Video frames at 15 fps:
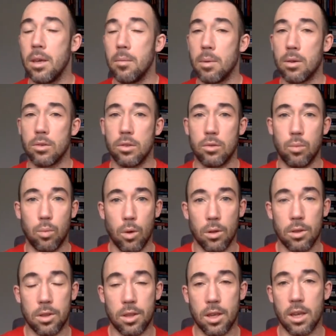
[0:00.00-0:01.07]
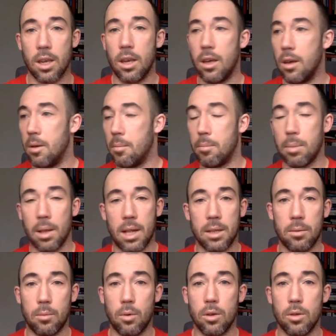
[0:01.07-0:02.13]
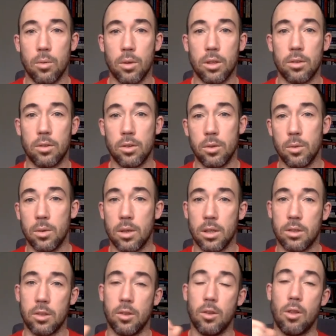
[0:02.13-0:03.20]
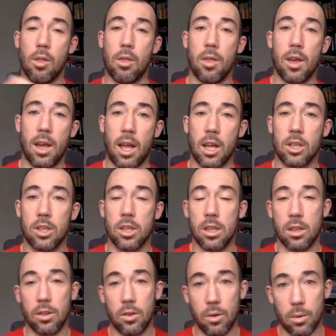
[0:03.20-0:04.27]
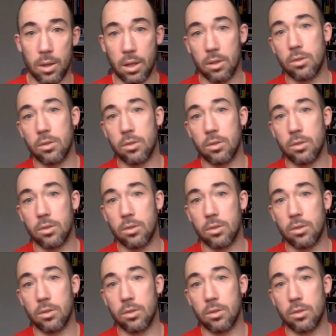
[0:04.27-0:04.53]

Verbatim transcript: because it's one thing planning what you want to do, it's another thing actually doing it.